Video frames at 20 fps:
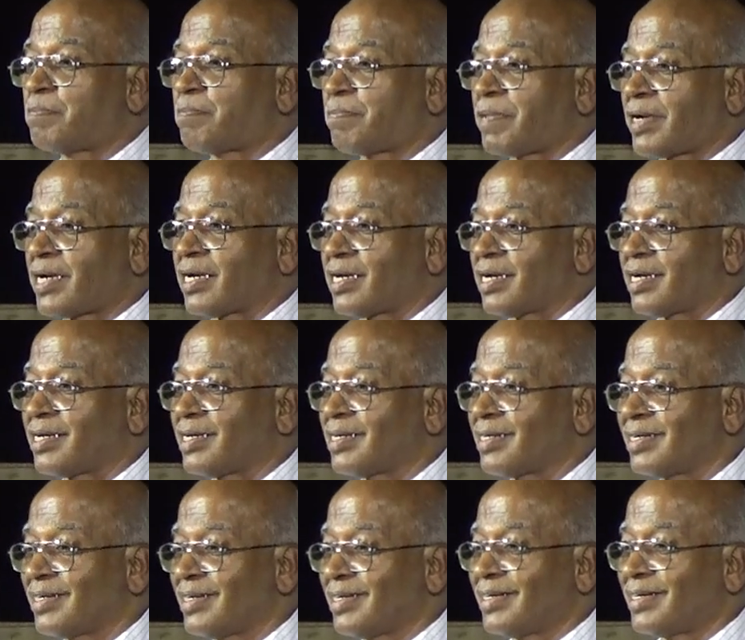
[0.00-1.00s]
pay.
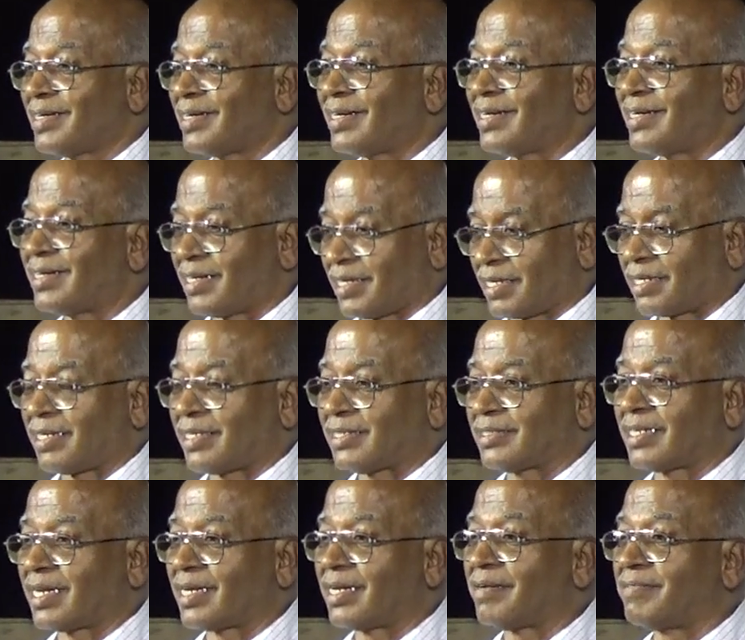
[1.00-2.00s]

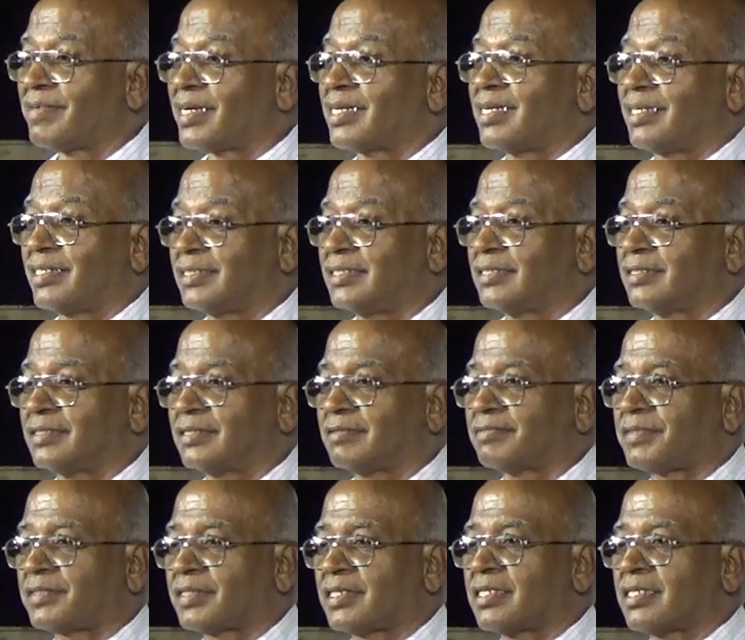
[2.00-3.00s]
The level in
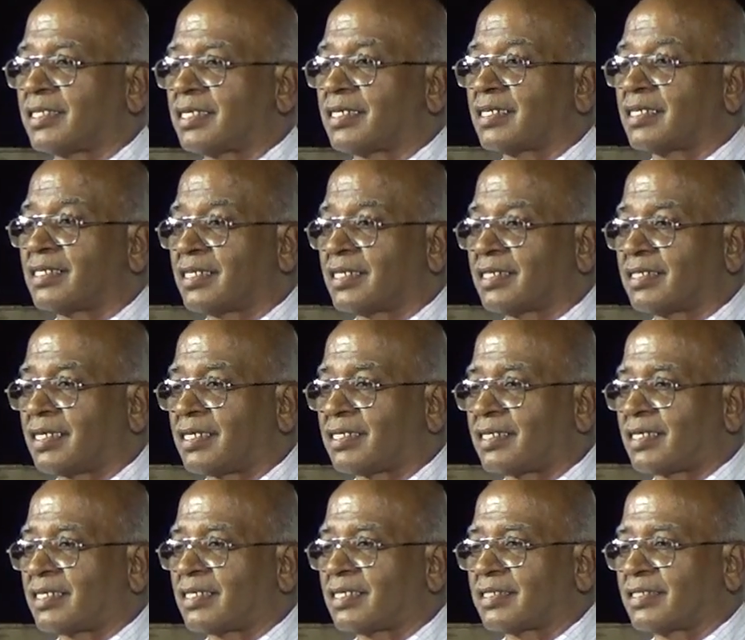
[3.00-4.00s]

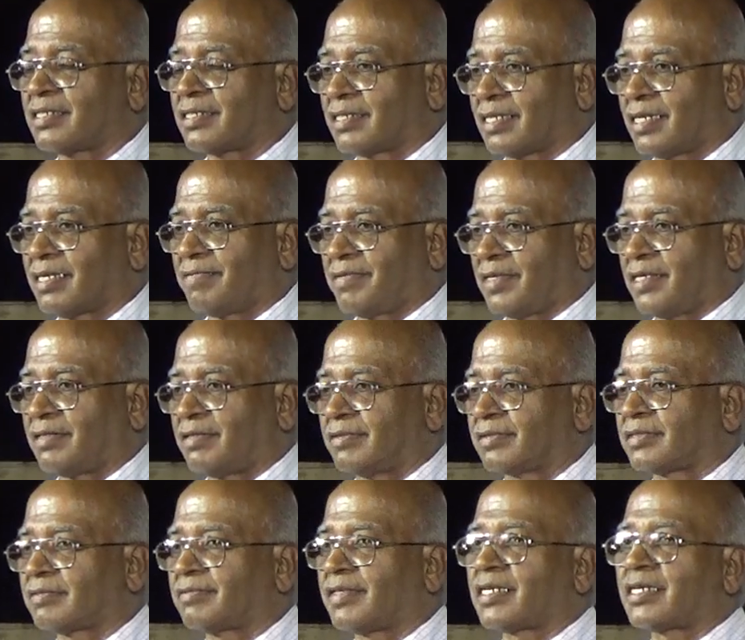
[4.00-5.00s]
the
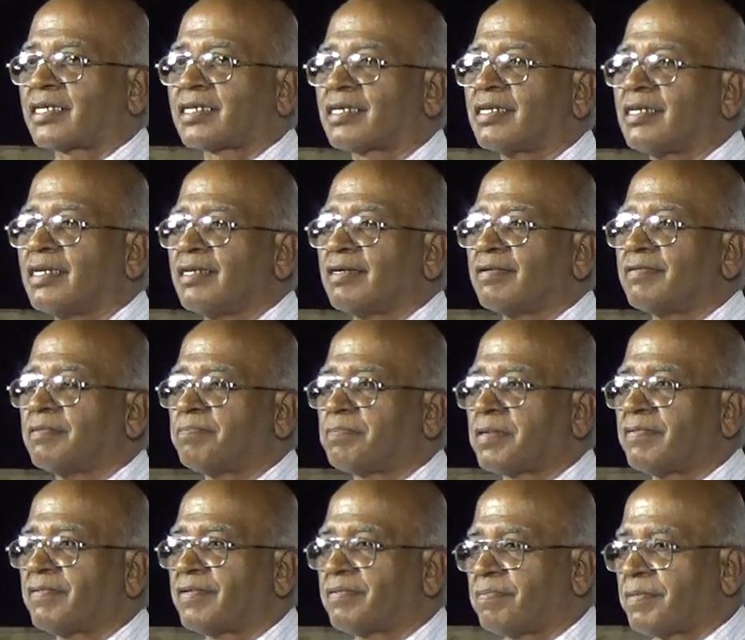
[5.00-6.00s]
level, so where
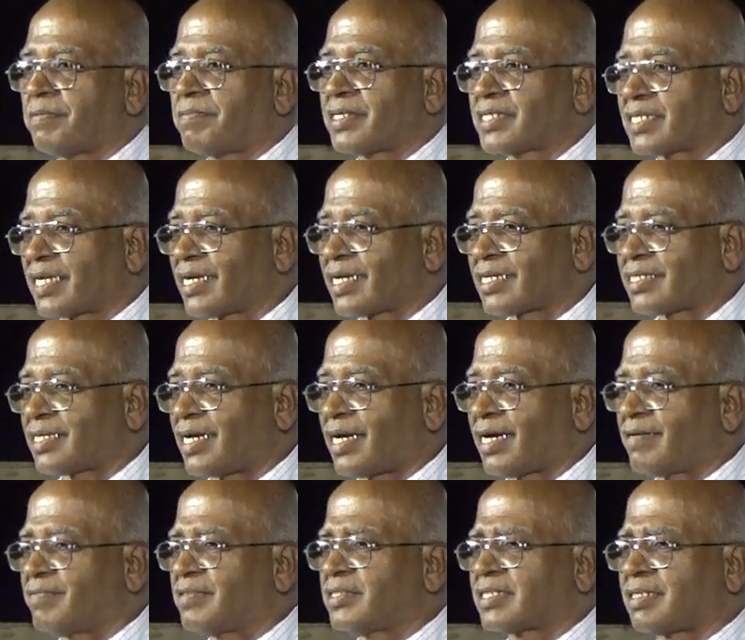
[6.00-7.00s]
people here
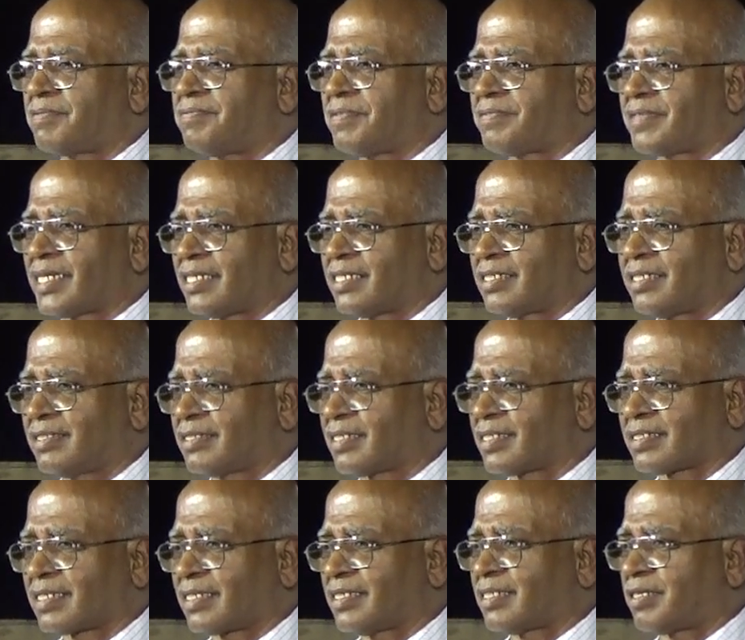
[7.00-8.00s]
join with some
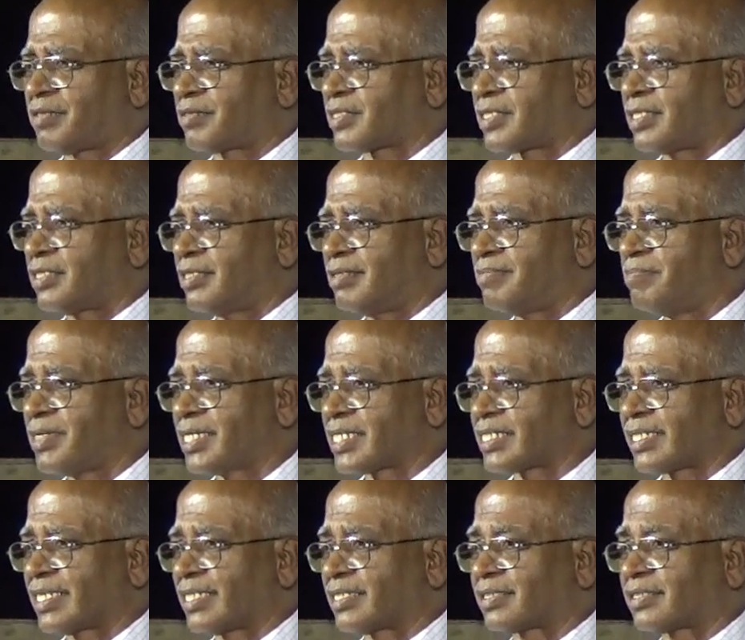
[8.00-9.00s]
15,000-16,000
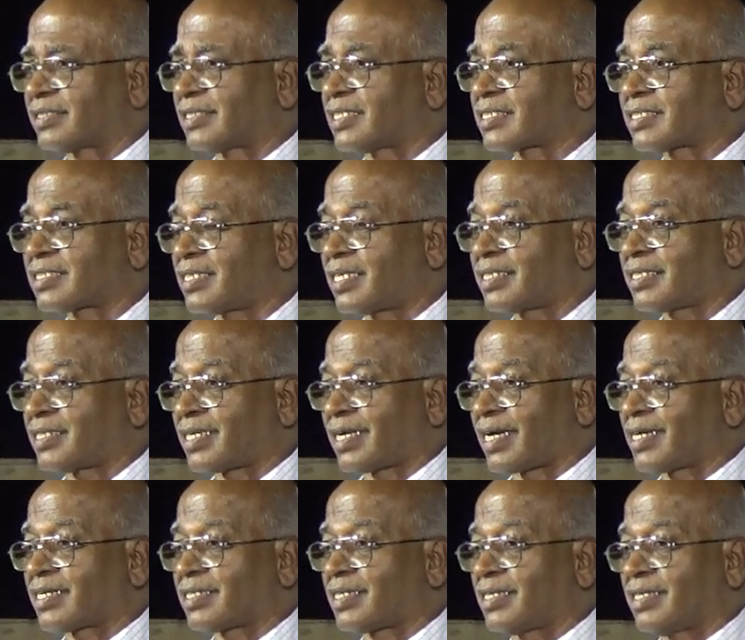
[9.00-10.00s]
basics, so that's not the
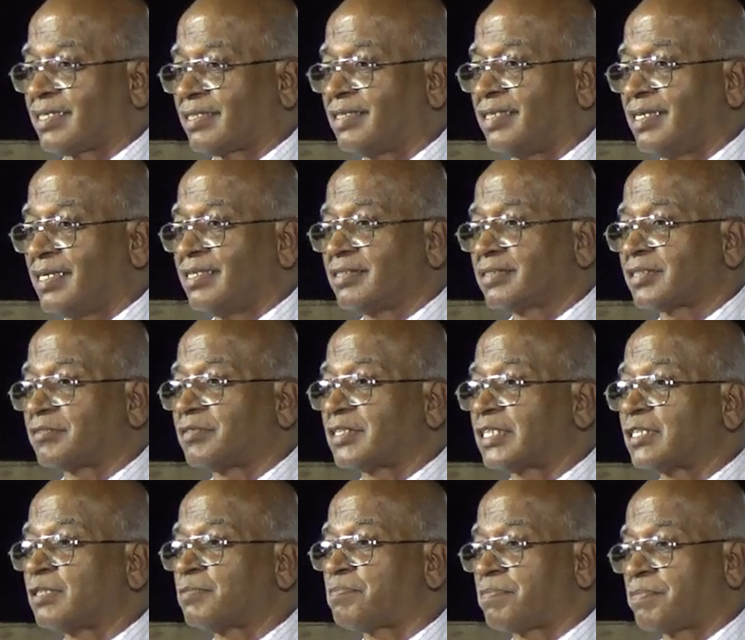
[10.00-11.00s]
right thing. So
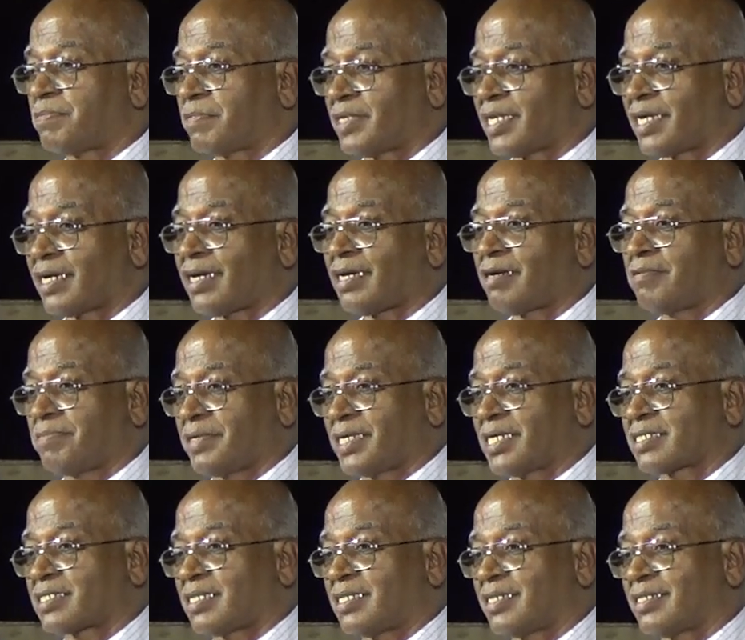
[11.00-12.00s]
when they have
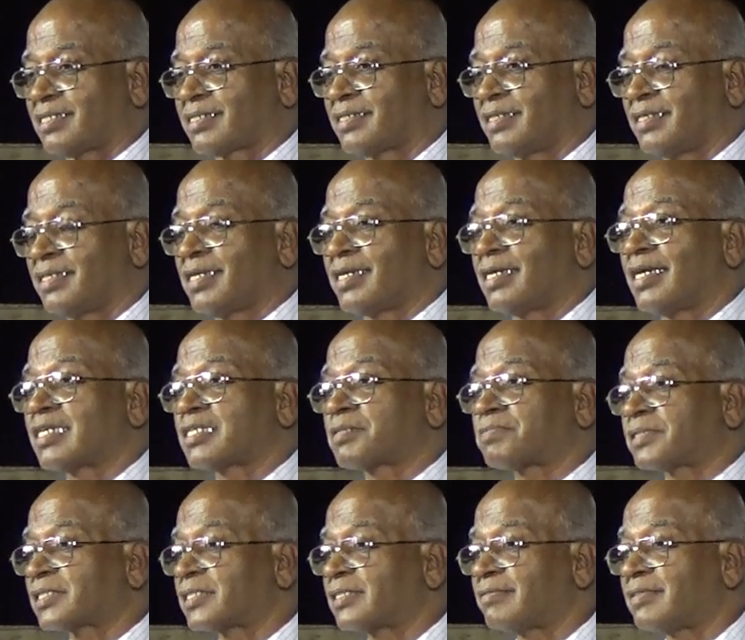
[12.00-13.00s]
PhDs,
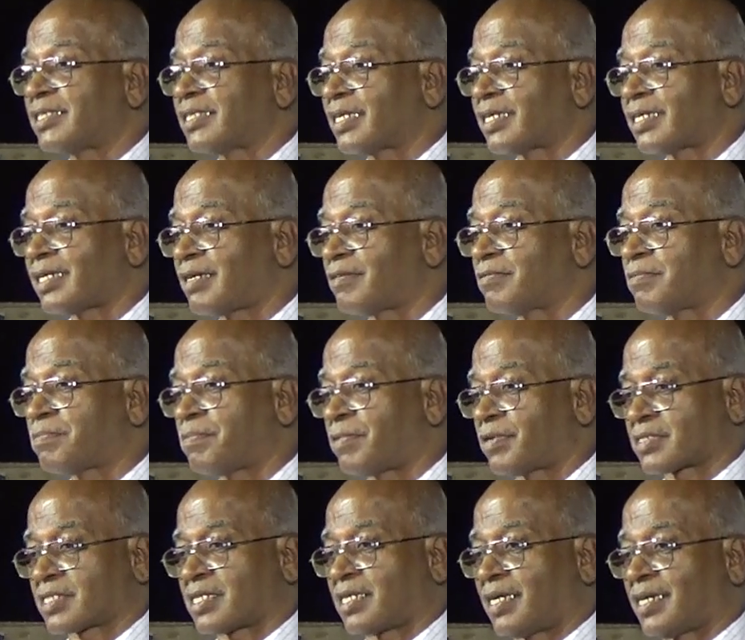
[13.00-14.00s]
especially when they have
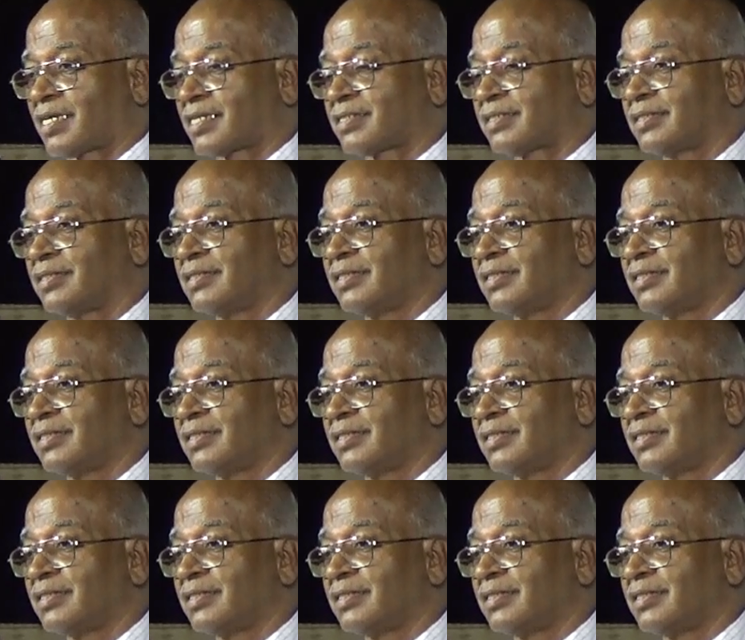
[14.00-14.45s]
postdocs,